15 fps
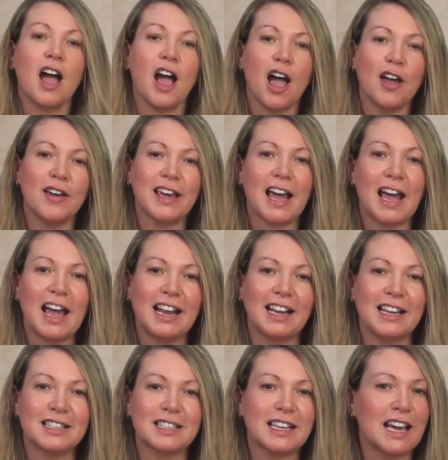Okay,
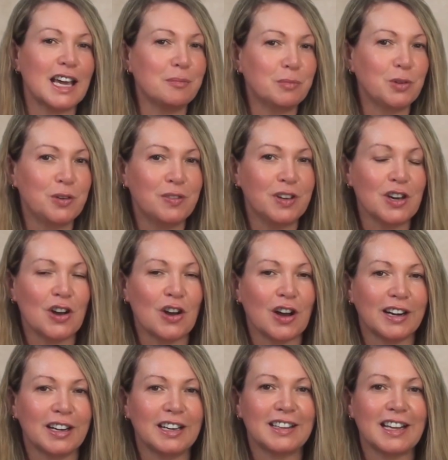let's keep moving on.